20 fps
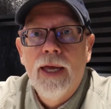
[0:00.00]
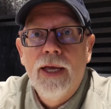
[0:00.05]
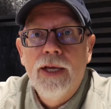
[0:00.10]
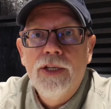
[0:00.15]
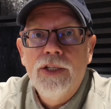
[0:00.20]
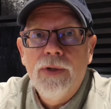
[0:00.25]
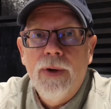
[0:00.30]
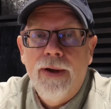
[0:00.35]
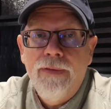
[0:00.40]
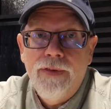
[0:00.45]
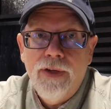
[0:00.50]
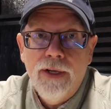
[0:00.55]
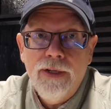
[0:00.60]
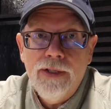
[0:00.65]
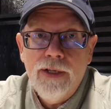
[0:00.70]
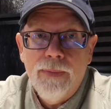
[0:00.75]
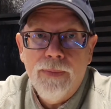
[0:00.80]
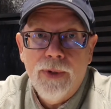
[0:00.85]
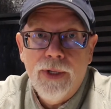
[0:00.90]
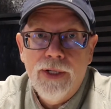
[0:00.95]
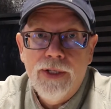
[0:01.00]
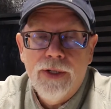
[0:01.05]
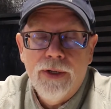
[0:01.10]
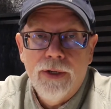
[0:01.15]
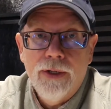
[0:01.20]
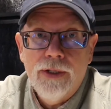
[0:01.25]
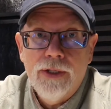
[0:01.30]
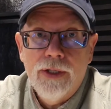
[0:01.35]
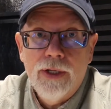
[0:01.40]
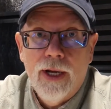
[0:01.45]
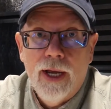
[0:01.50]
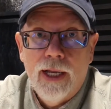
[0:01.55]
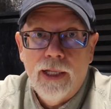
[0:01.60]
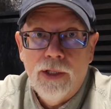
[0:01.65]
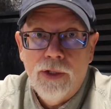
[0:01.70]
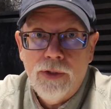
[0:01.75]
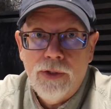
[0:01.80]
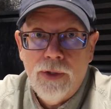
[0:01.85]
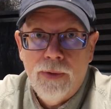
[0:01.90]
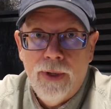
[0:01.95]
So I've done some research. I
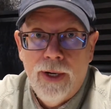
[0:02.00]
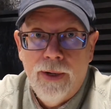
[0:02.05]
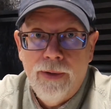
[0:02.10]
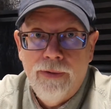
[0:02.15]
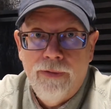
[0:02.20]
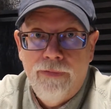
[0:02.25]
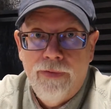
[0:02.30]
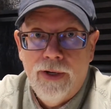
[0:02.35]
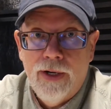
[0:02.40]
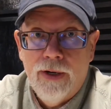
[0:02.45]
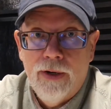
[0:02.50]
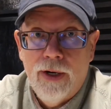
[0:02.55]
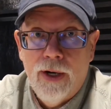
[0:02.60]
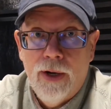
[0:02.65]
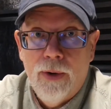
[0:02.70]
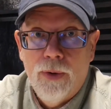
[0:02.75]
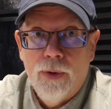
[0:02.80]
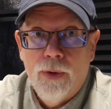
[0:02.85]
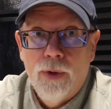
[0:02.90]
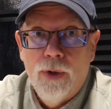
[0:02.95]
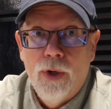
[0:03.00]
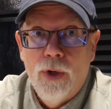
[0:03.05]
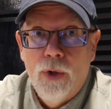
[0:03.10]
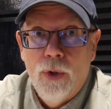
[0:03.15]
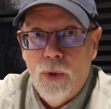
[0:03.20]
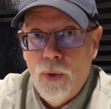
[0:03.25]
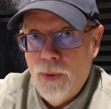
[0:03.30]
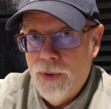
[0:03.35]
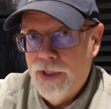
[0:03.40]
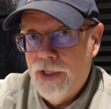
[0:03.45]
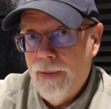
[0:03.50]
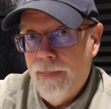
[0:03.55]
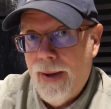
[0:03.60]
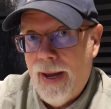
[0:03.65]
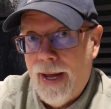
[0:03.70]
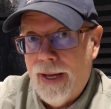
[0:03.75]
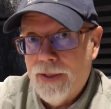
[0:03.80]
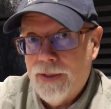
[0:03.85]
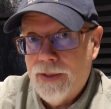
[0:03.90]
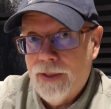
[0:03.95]
looked around to figure out who's the
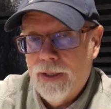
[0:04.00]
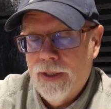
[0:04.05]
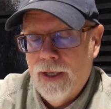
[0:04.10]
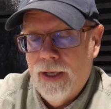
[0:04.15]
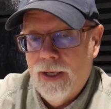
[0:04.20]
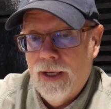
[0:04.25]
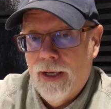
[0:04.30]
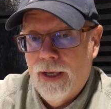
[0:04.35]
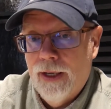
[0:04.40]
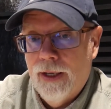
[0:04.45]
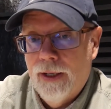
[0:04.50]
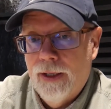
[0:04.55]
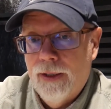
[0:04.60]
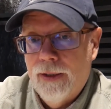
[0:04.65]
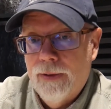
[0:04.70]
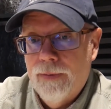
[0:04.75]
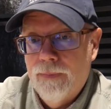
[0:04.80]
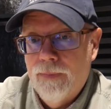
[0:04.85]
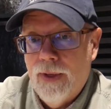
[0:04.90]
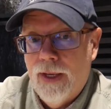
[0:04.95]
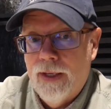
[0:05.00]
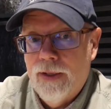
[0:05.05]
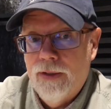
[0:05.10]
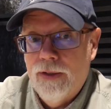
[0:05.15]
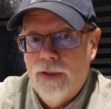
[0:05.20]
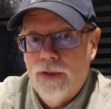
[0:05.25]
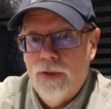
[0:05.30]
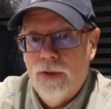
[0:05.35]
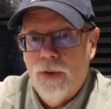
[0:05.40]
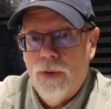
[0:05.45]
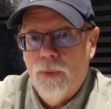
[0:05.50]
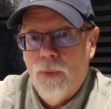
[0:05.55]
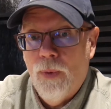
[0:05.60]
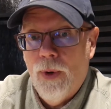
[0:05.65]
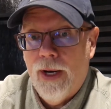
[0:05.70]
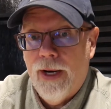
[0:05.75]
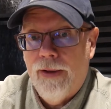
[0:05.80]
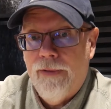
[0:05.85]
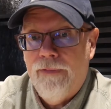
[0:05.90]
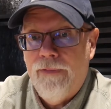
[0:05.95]
best. And
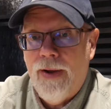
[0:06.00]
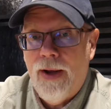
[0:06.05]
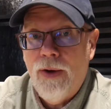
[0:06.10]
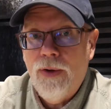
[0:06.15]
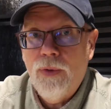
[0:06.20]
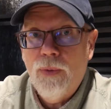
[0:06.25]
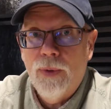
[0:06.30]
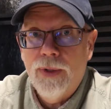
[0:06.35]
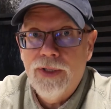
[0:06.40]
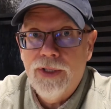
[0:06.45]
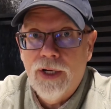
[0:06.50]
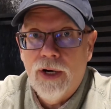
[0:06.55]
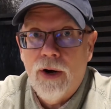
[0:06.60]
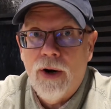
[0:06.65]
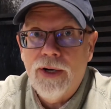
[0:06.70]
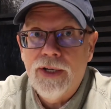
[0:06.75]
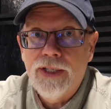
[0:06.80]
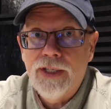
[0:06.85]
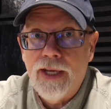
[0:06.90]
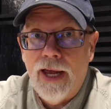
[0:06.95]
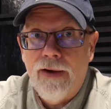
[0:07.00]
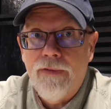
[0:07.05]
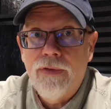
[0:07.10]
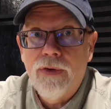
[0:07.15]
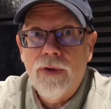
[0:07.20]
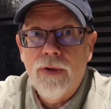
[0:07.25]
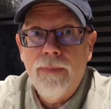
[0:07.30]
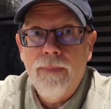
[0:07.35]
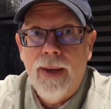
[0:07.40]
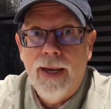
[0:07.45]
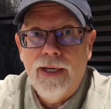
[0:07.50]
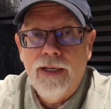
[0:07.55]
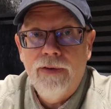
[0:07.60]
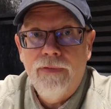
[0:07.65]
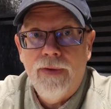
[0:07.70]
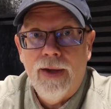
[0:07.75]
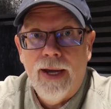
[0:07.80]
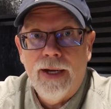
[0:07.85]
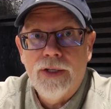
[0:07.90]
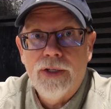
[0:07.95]
what I found was there are several
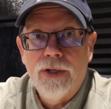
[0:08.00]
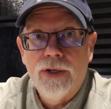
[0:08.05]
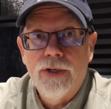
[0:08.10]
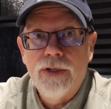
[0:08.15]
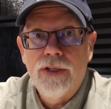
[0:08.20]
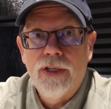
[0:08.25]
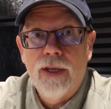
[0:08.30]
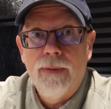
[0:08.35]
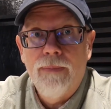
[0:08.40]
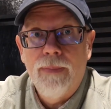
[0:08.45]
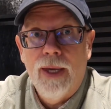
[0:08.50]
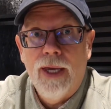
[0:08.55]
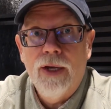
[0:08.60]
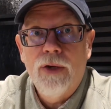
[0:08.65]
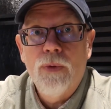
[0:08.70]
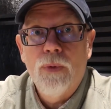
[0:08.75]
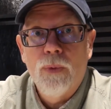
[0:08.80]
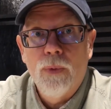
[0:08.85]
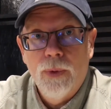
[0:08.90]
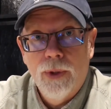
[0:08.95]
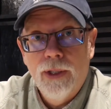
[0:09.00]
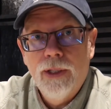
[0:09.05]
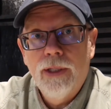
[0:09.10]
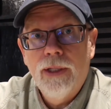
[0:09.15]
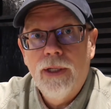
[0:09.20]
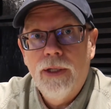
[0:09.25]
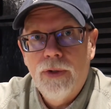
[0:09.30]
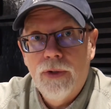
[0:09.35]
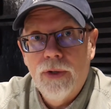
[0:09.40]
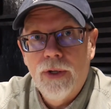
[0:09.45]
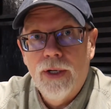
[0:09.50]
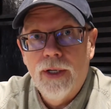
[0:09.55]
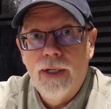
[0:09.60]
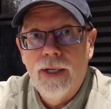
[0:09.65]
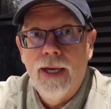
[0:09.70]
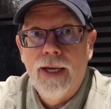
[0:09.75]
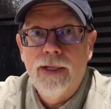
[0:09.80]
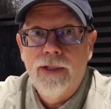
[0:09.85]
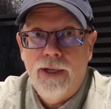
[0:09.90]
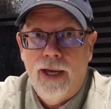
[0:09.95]
manufacturers that make really good
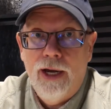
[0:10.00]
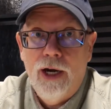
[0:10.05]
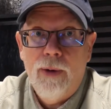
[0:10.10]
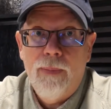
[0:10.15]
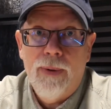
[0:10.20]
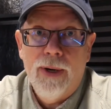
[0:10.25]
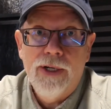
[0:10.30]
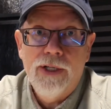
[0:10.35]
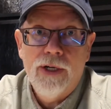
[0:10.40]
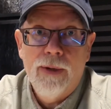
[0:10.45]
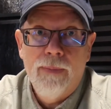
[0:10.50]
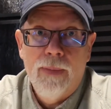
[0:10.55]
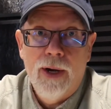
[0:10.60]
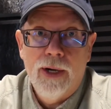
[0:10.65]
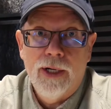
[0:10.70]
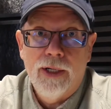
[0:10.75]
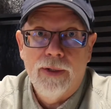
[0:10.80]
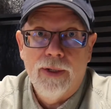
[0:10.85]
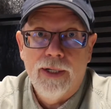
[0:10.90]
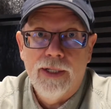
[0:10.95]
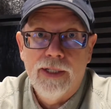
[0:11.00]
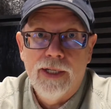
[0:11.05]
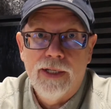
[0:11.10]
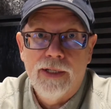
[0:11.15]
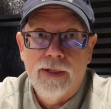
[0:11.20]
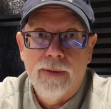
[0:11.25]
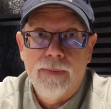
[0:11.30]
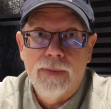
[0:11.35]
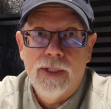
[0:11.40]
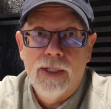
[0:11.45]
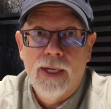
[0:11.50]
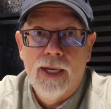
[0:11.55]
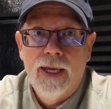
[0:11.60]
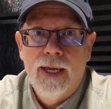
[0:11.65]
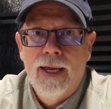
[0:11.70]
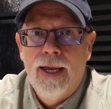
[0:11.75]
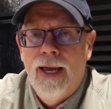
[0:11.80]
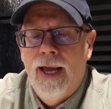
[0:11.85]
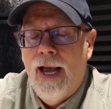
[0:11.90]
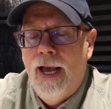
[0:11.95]
tire pressure monitoring systems.
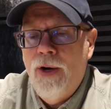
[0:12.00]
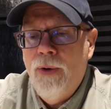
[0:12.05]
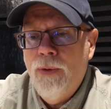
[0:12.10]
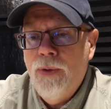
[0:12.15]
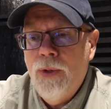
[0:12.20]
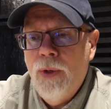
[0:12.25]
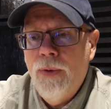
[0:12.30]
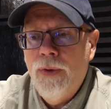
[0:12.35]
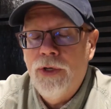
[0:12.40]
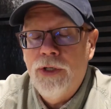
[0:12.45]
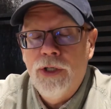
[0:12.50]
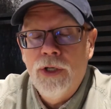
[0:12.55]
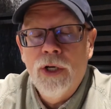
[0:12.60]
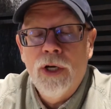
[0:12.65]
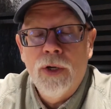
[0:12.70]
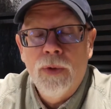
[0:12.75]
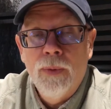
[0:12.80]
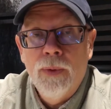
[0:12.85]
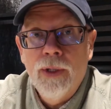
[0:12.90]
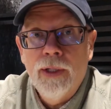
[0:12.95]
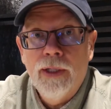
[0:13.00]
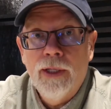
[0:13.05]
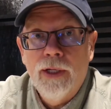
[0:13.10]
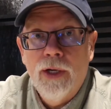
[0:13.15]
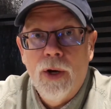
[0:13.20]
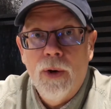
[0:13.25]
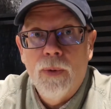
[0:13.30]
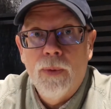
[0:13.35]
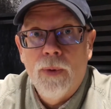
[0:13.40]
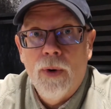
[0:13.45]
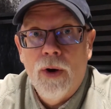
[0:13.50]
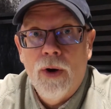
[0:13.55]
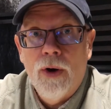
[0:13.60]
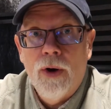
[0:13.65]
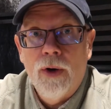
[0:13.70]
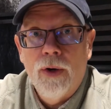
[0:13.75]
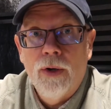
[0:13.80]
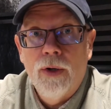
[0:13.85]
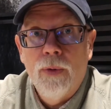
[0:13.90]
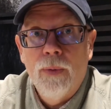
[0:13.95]
I don't know that you can really go
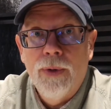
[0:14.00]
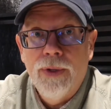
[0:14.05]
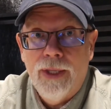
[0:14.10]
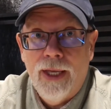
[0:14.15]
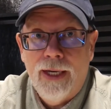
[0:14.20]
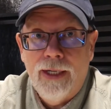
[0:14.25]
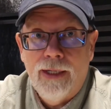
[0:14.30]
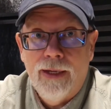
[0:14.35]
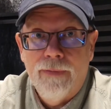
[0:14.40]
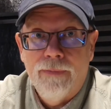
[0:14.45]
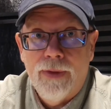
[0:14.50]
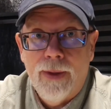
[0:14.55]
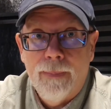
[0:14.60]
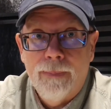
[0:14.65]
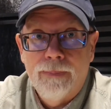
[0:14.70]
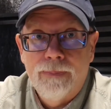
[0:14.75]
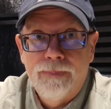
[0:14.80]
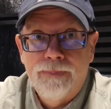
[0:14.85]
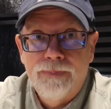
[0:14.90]
wrong with any of them.